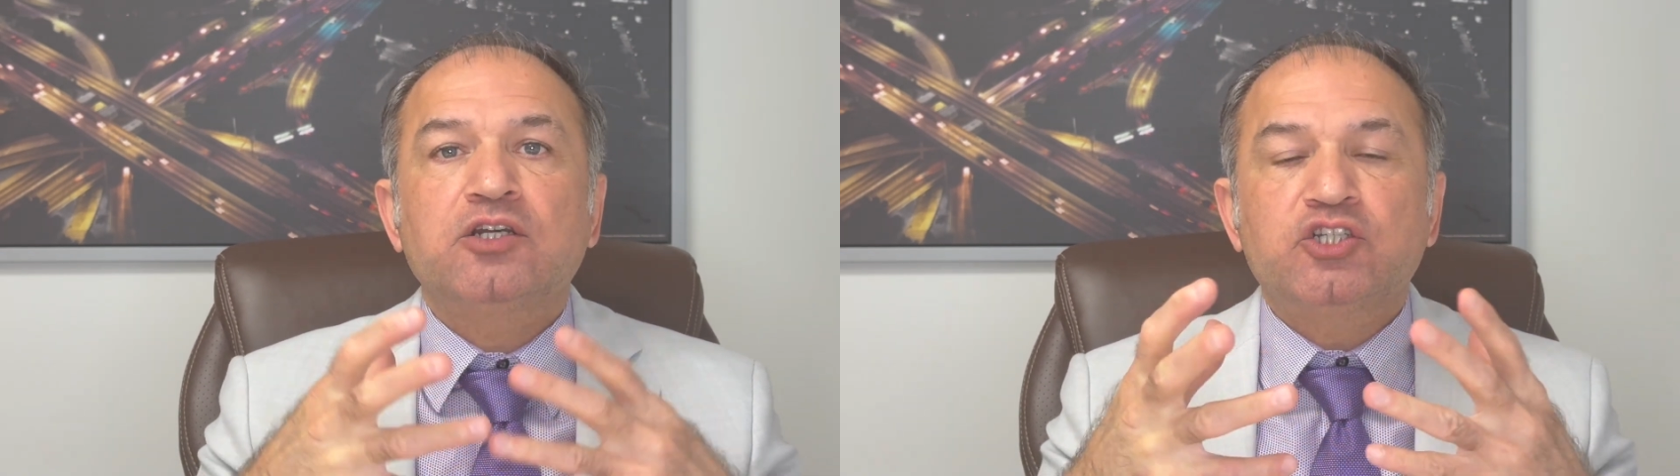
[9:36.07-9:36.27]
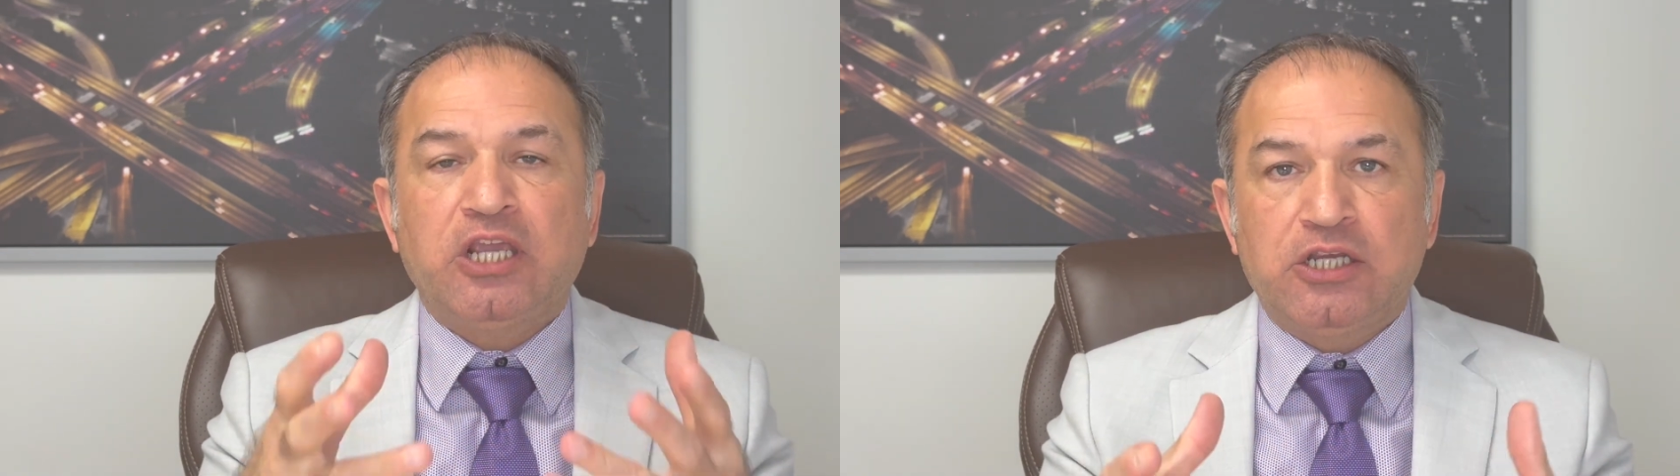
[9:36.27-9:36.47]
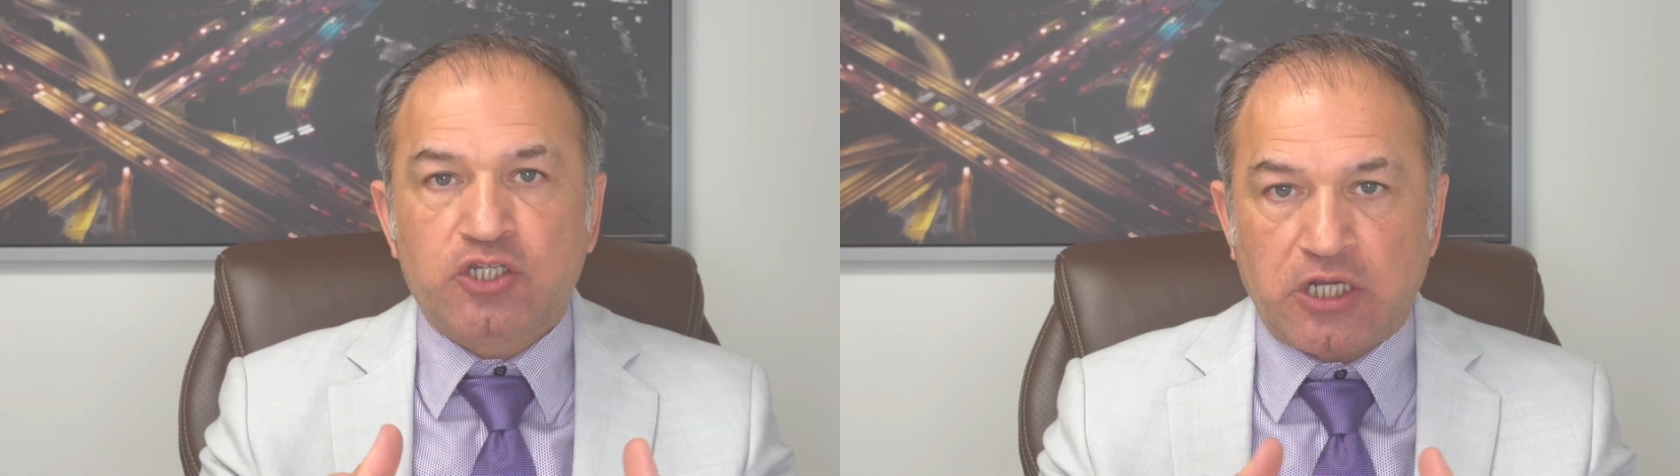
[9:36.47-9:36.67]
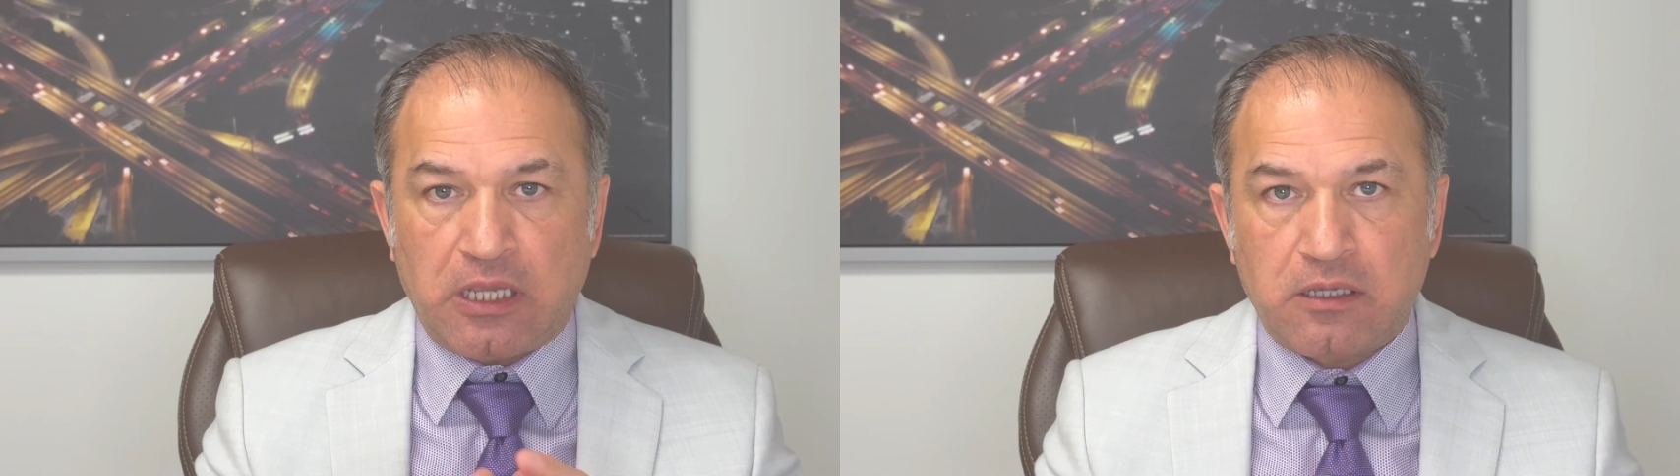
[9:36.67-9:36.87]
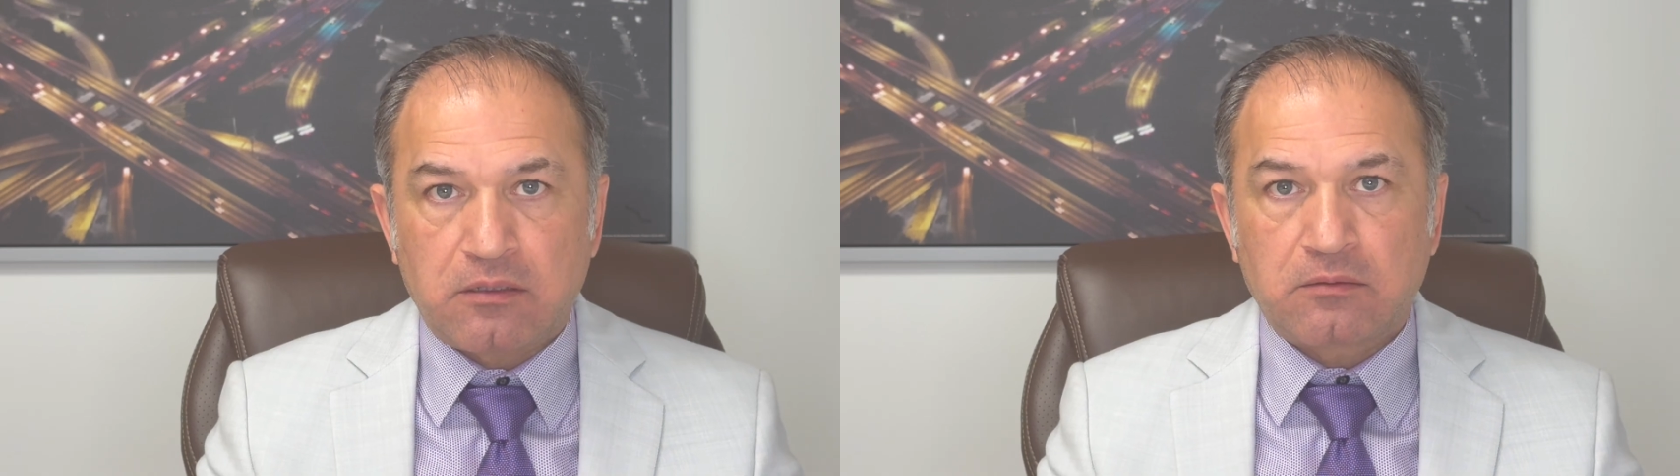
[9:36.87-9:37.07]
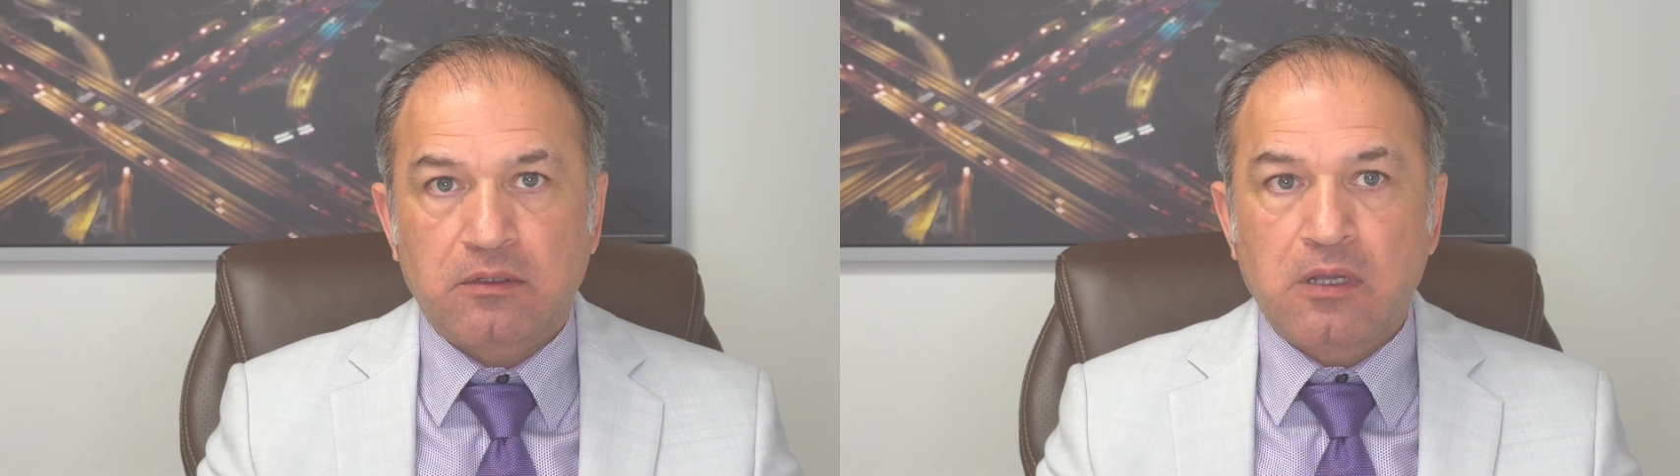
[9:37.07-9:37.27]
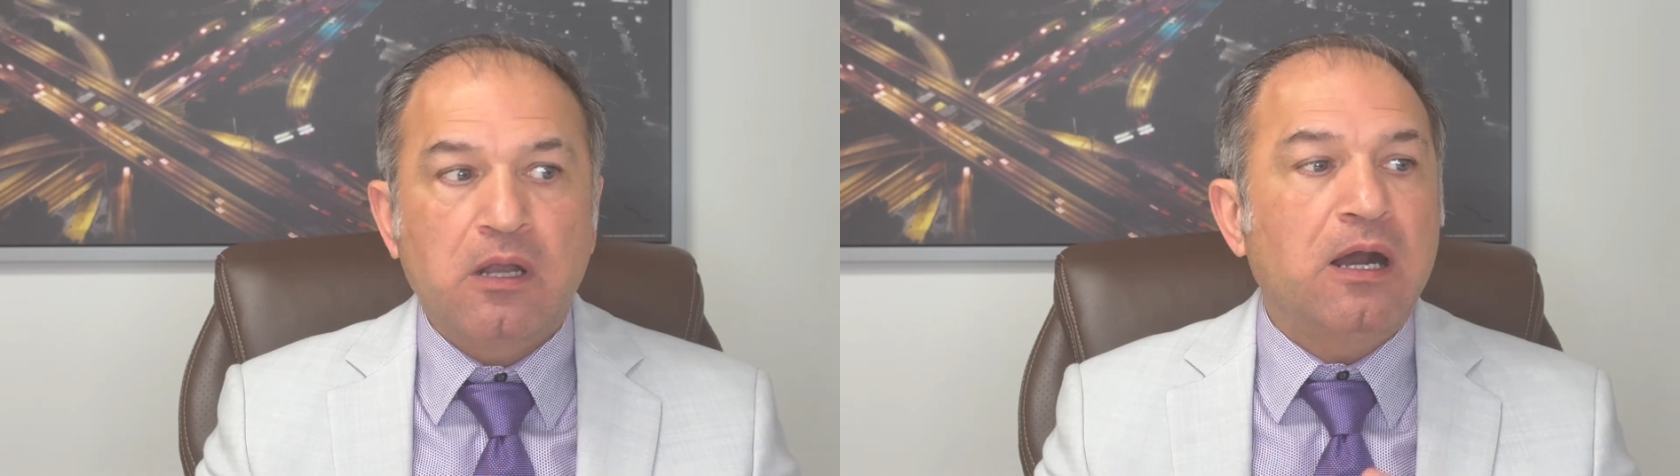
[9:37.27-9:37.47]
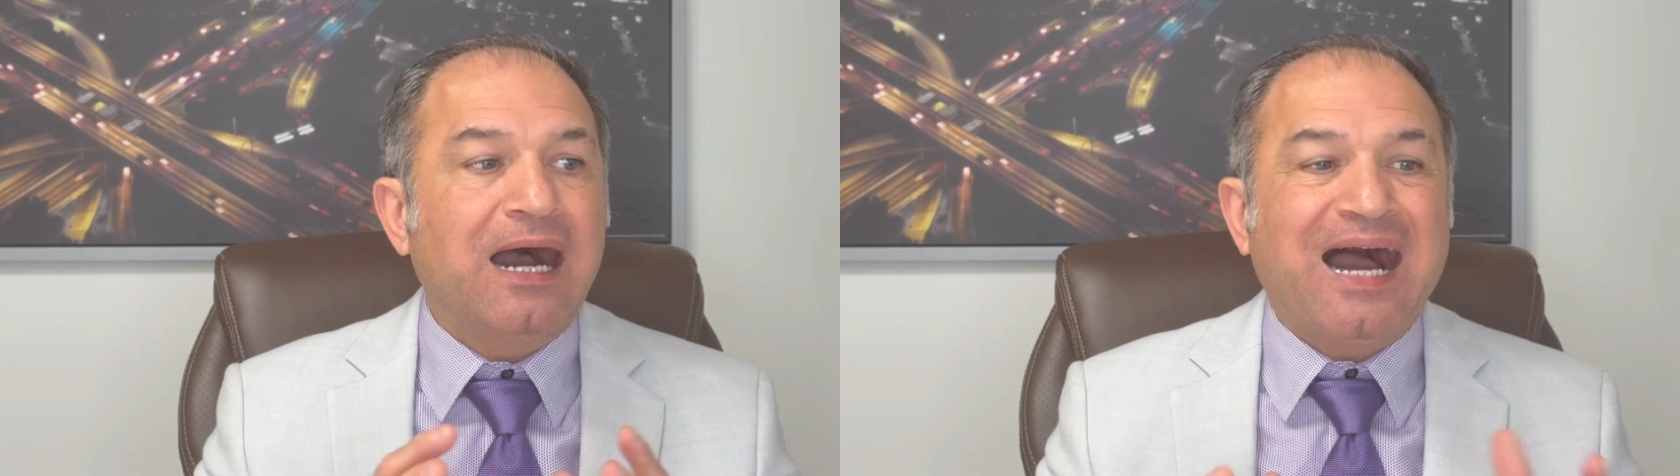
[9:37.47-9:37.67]
changing.
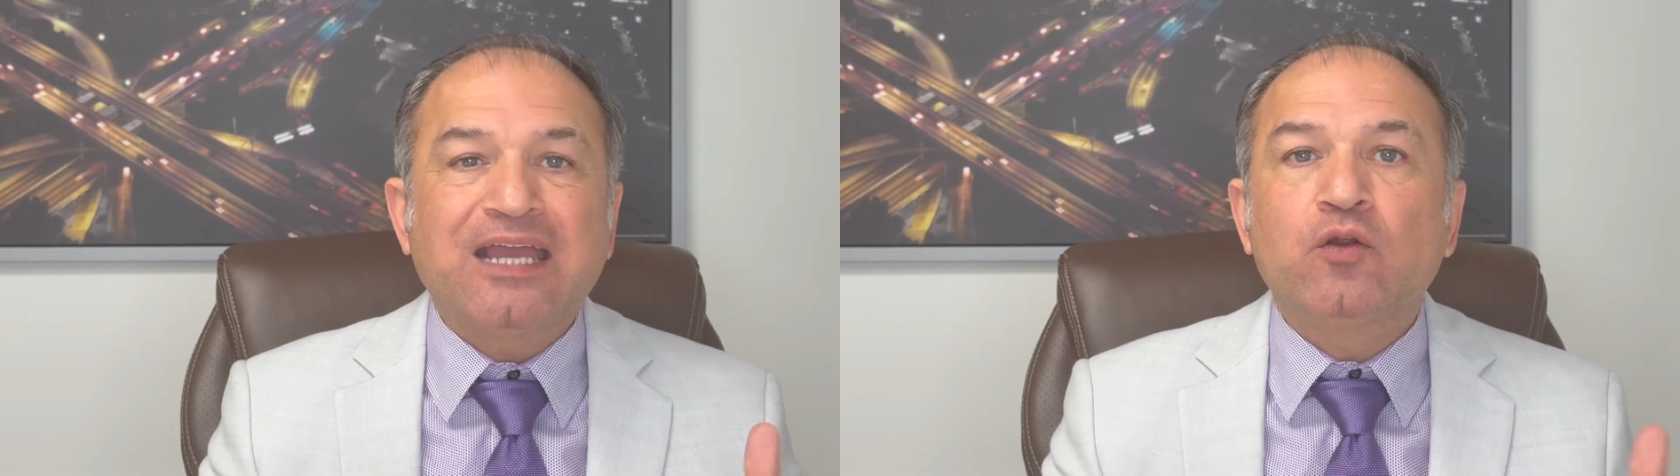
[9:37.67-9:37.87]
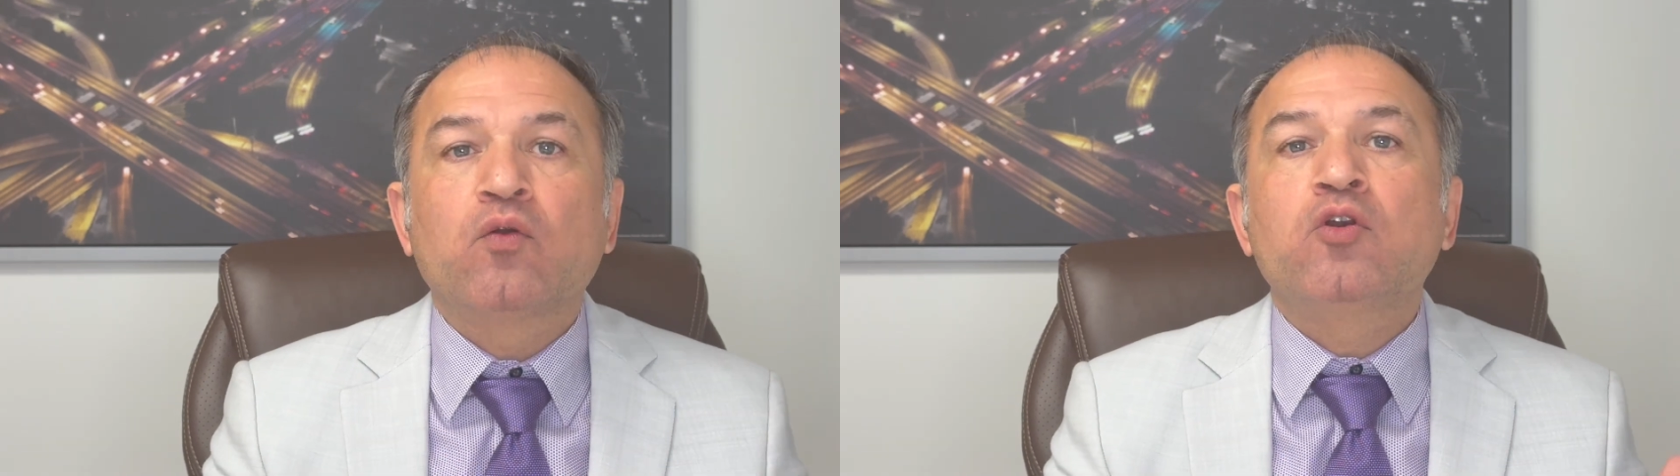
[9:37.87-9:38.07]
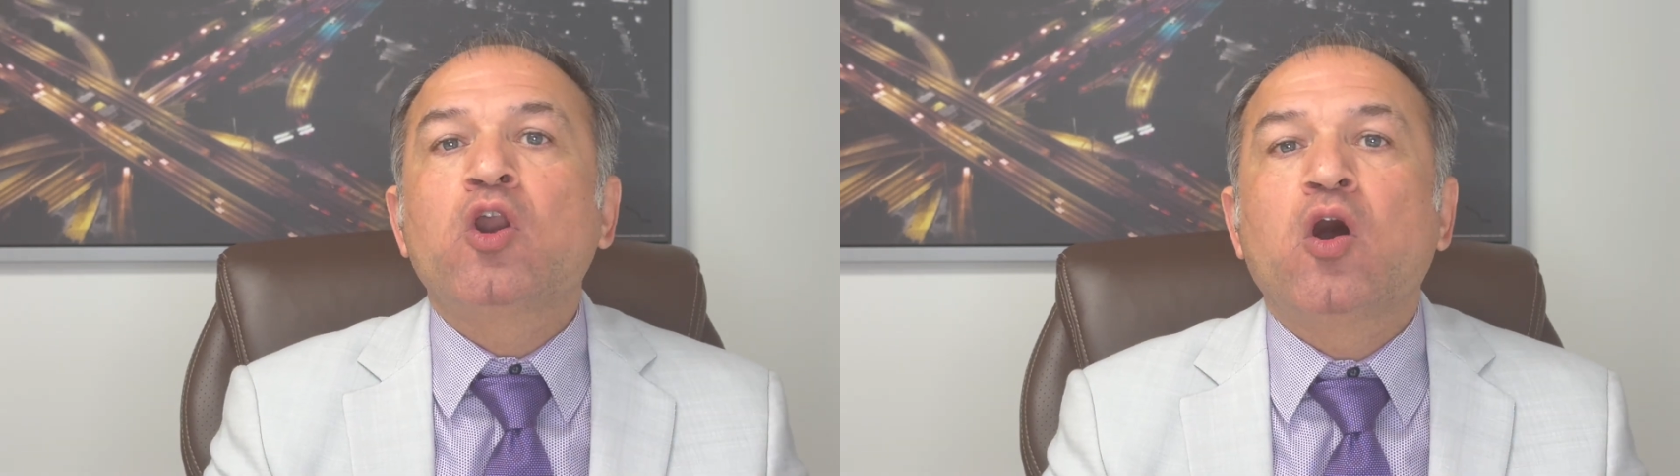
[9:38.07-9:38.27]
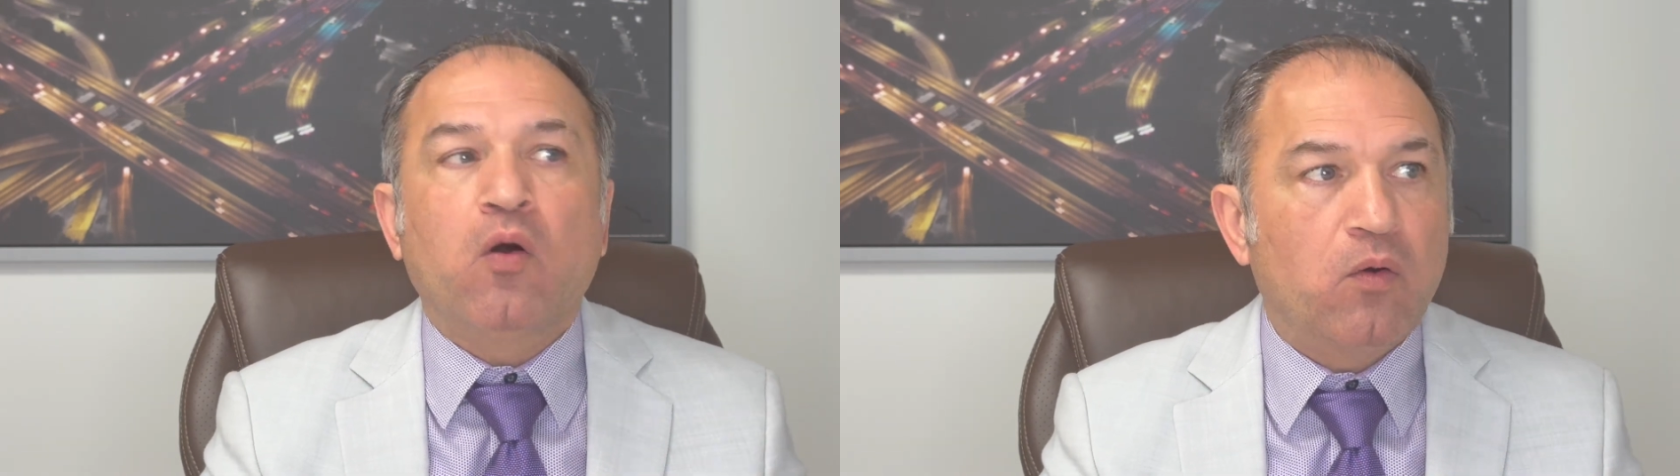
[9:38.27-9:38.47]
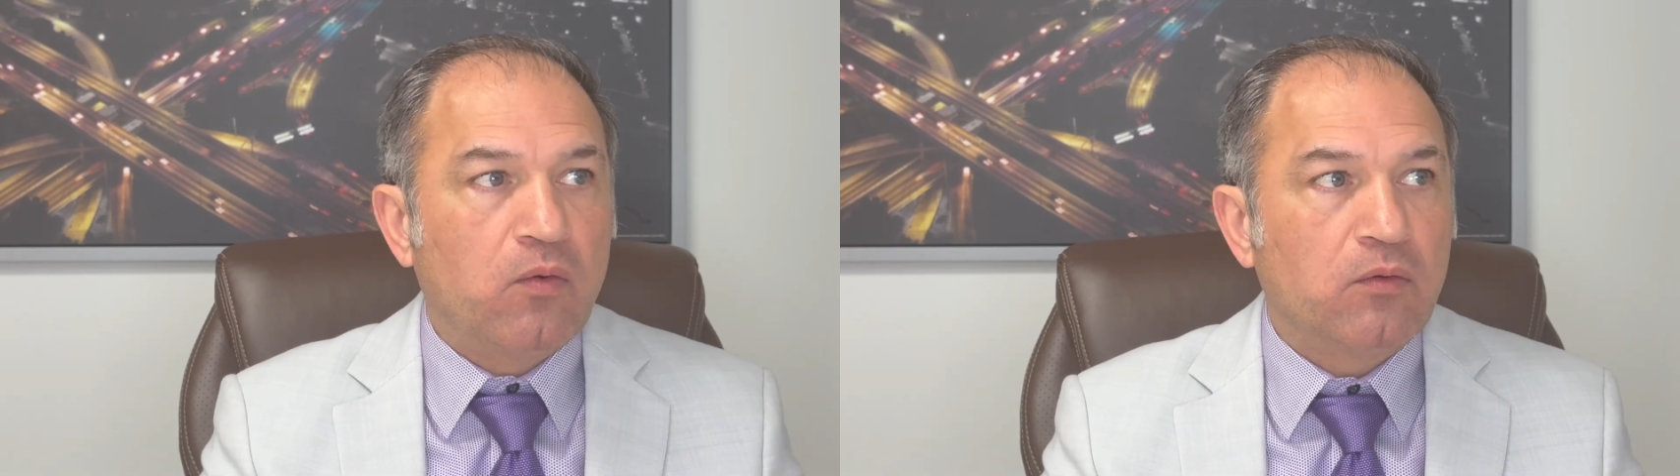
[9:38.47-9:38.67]
I don't know.